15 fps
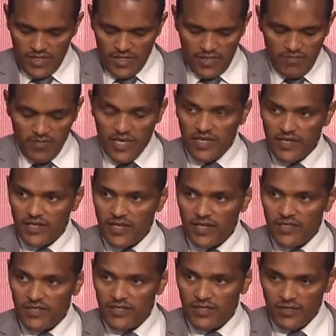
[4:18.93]
Demand
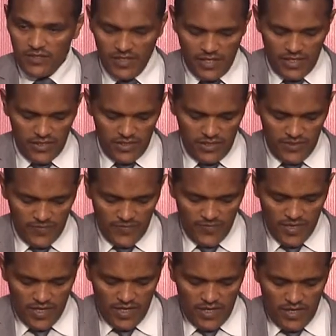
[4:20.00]
creation
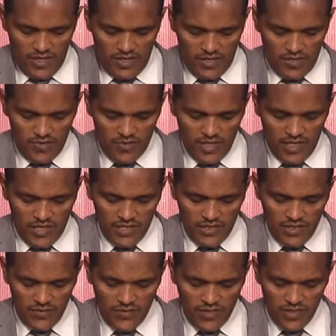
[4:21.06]
and the
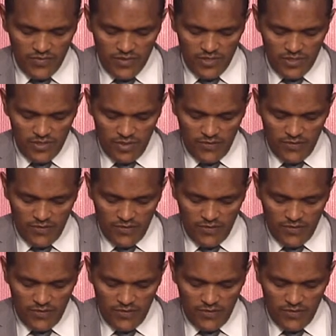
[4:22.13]
utilization of services